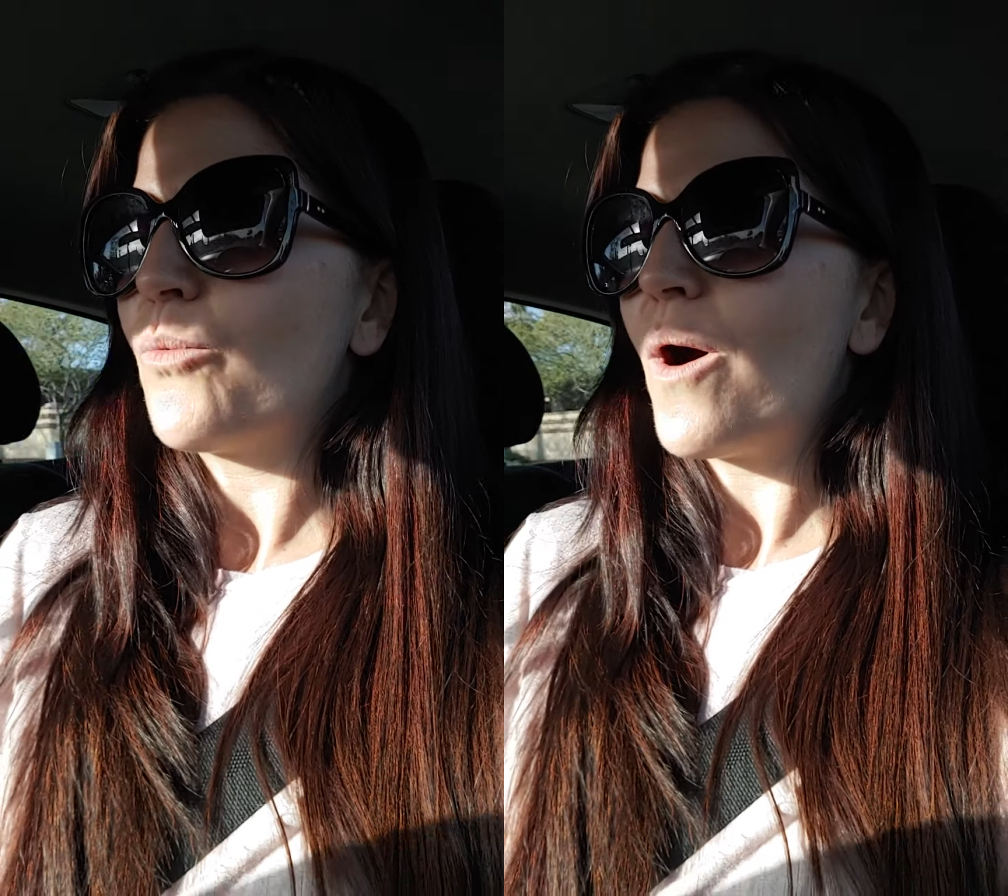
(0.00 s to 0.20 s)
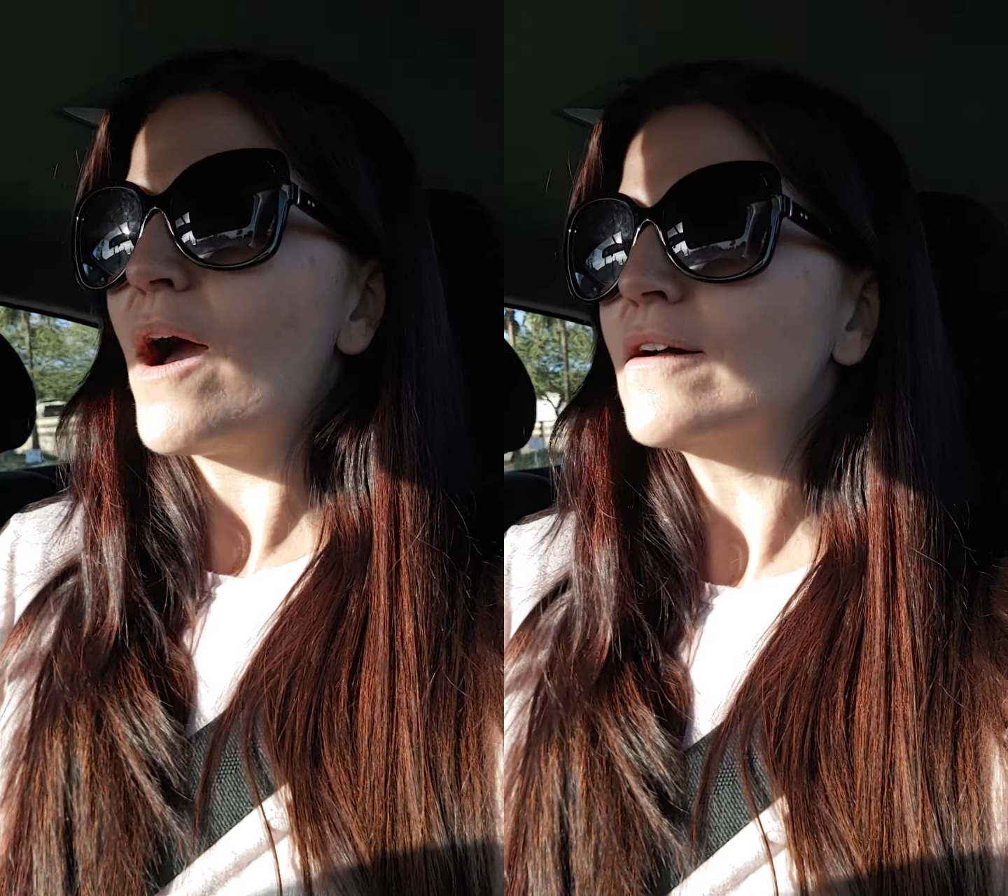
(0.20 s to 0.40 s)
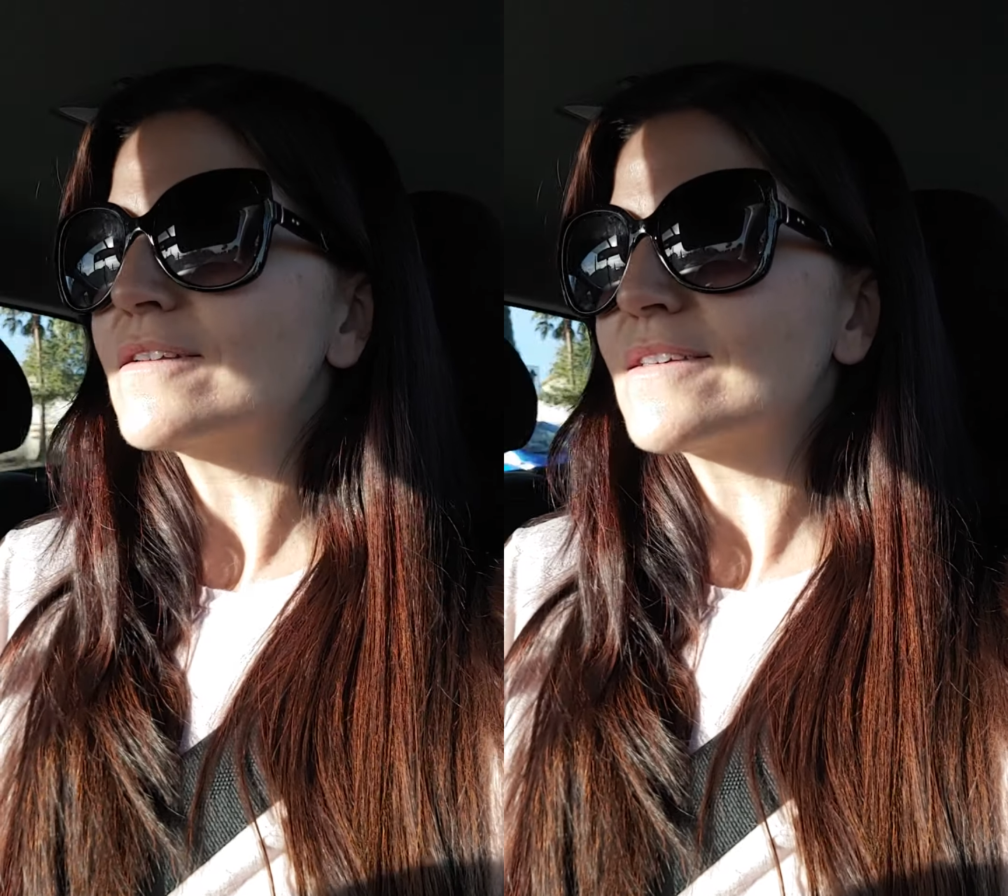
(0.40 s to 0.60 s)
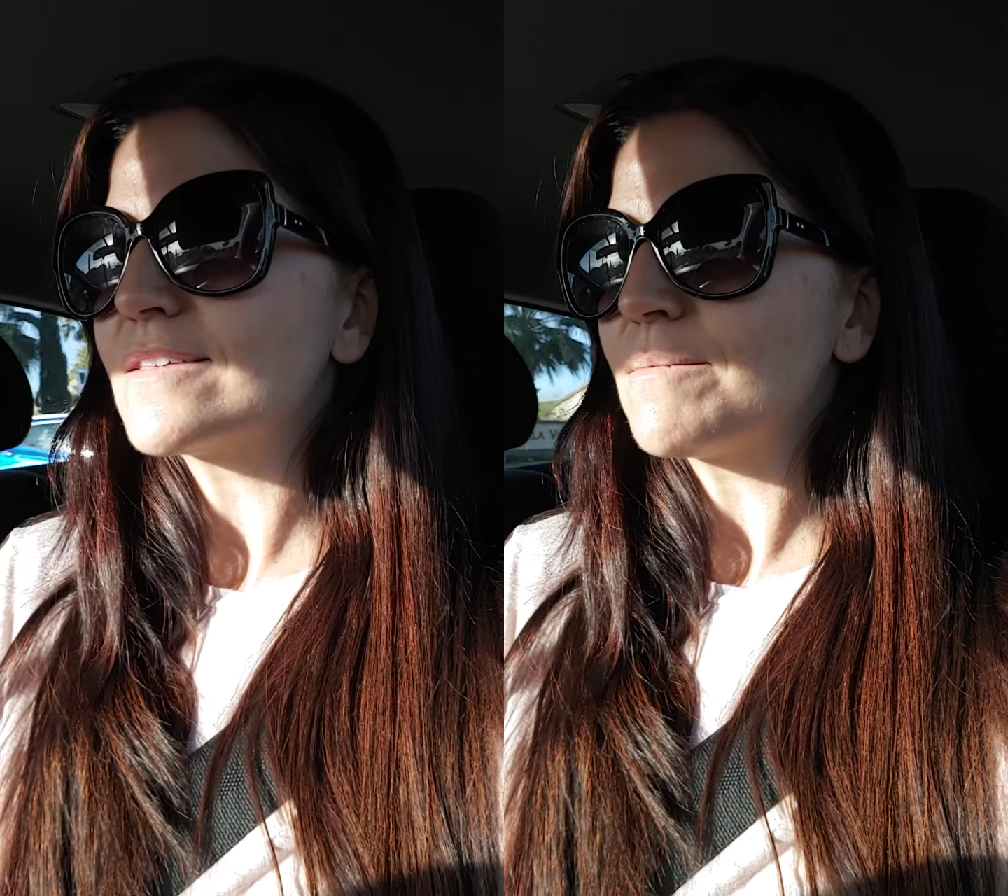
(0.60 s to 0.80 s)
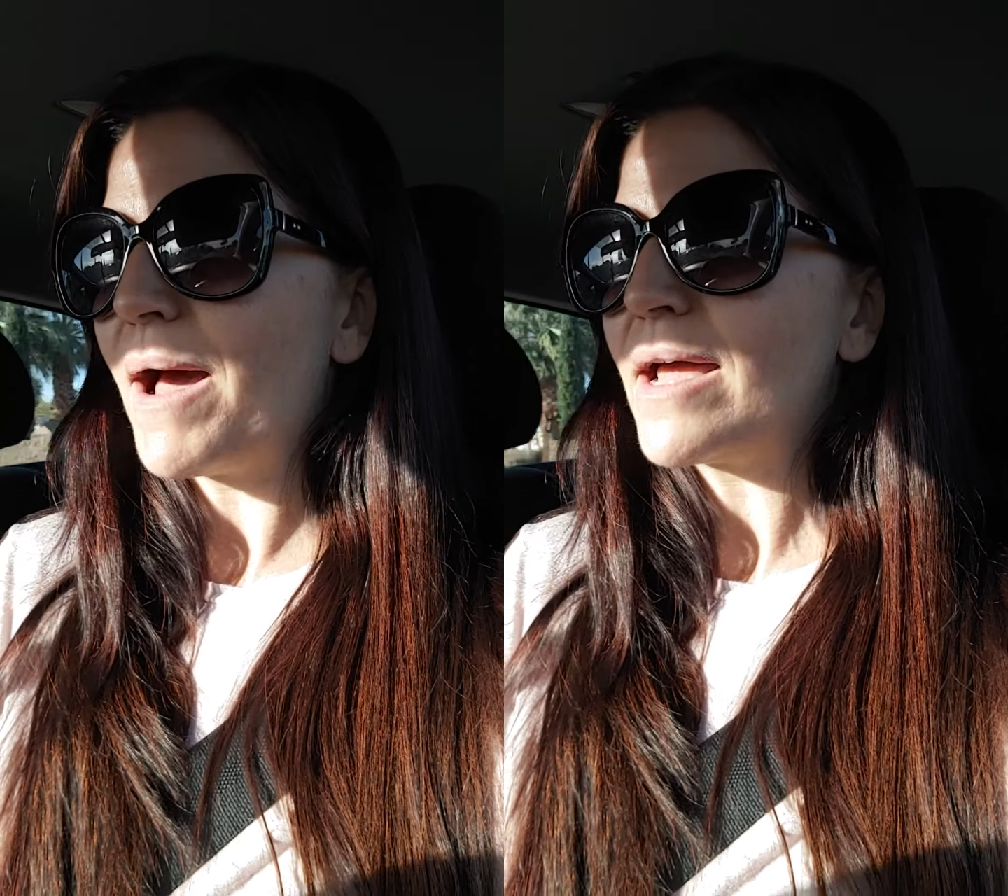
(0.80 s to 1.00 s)
while
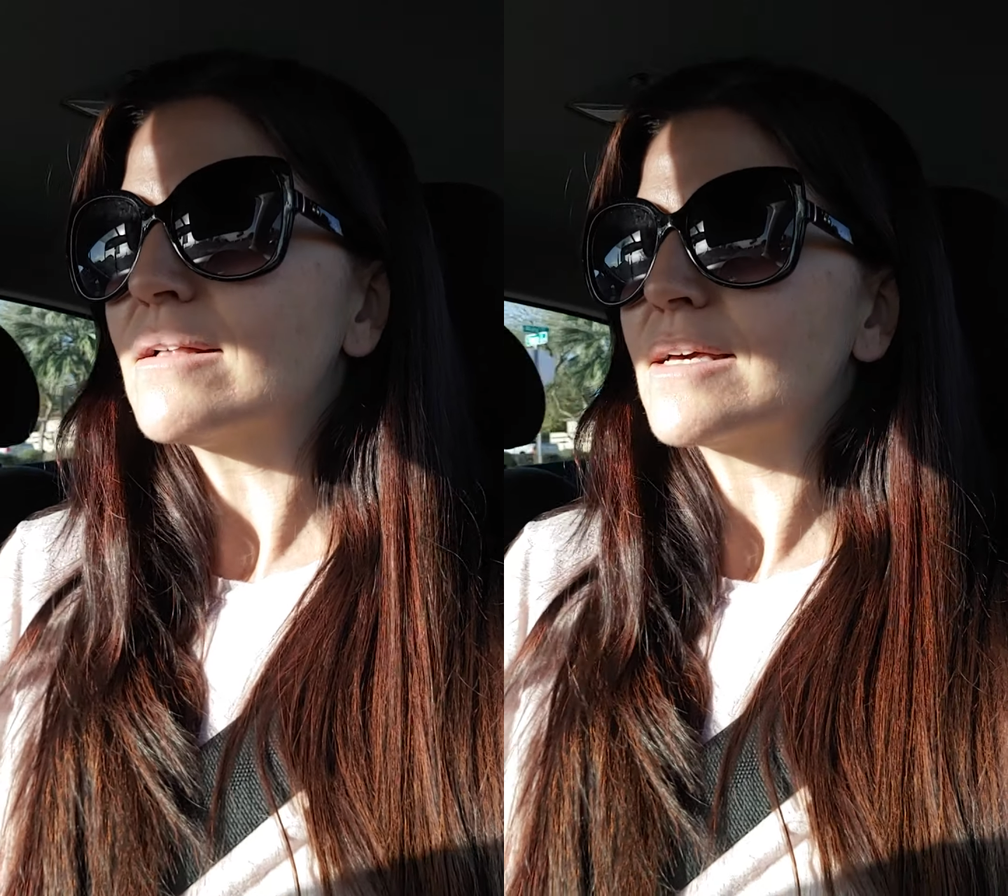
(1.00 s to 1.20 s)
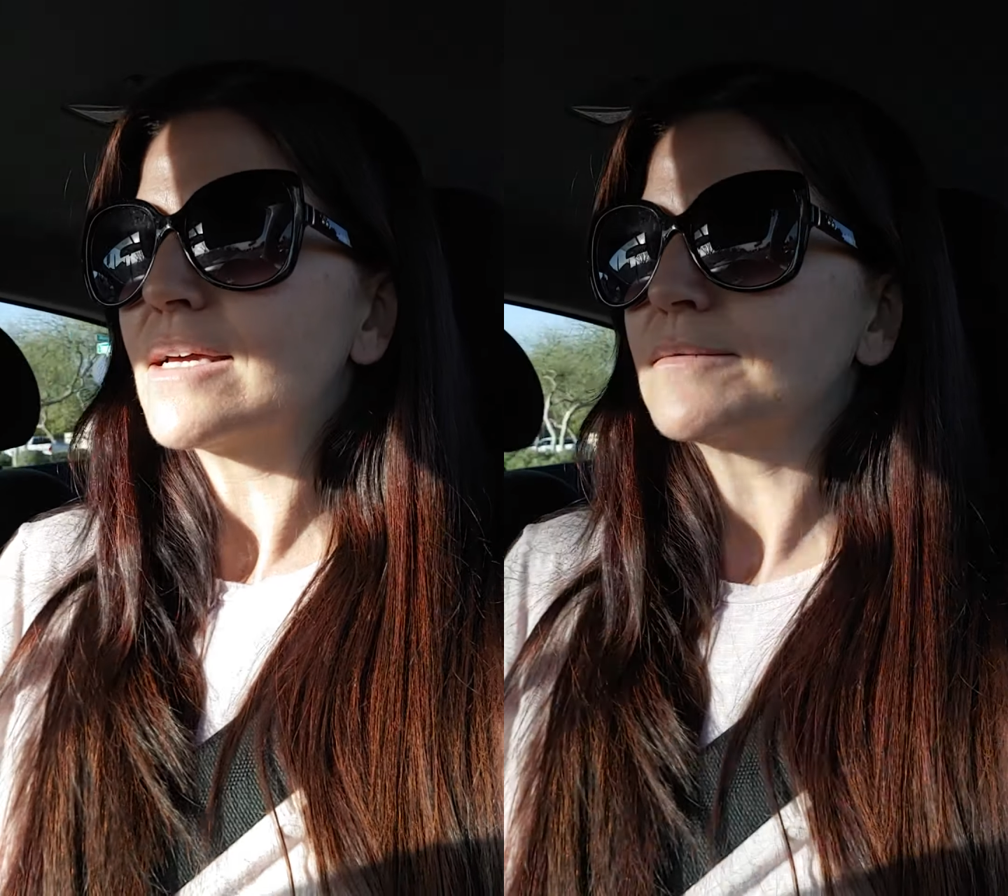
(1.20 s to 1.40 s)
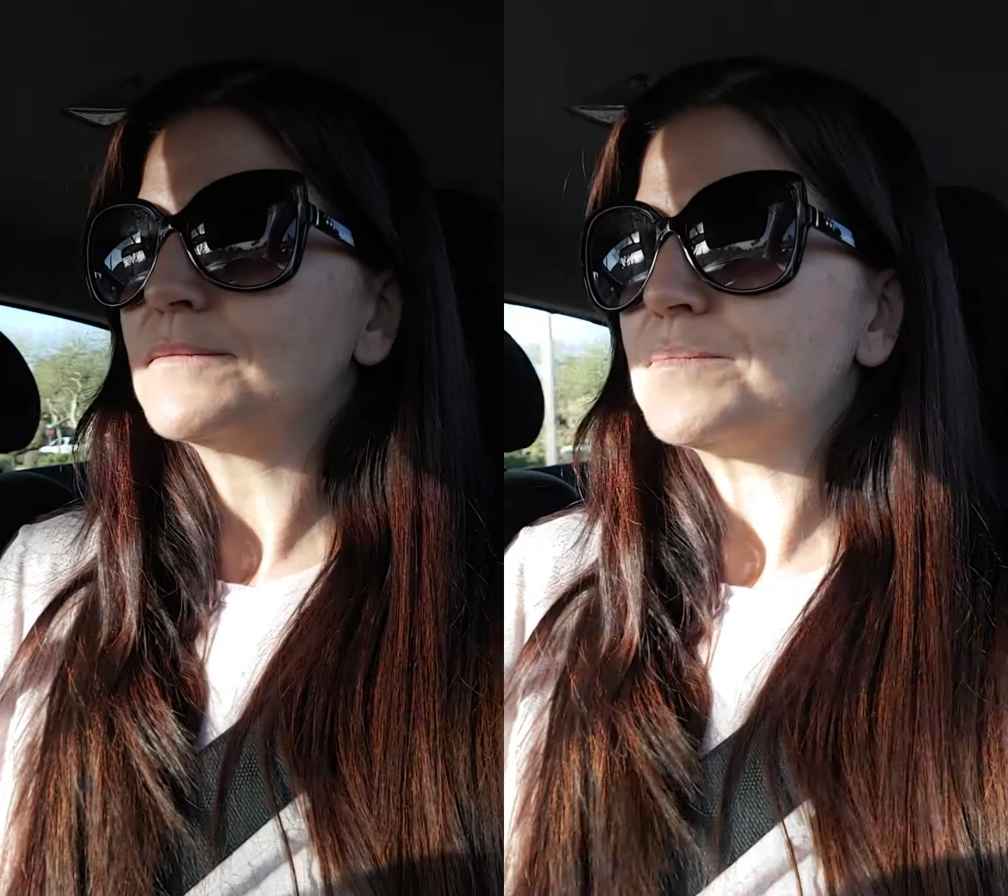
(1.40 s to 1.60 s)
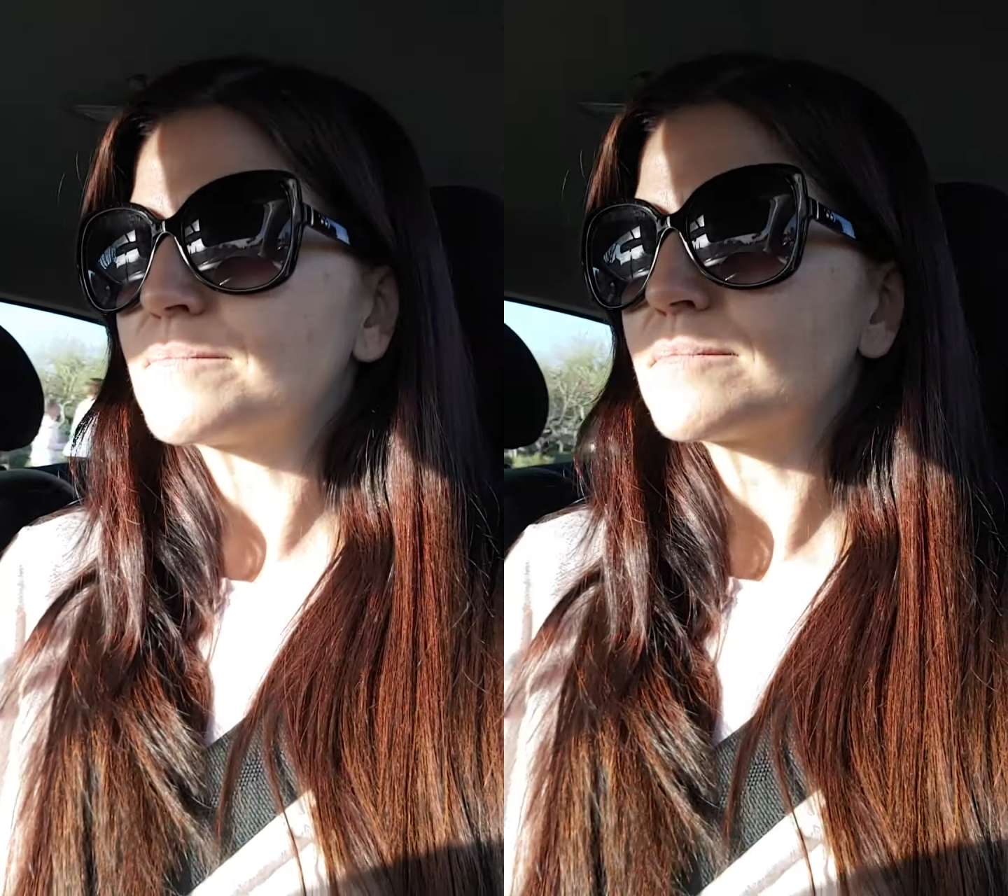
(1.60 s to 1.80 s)
smiling.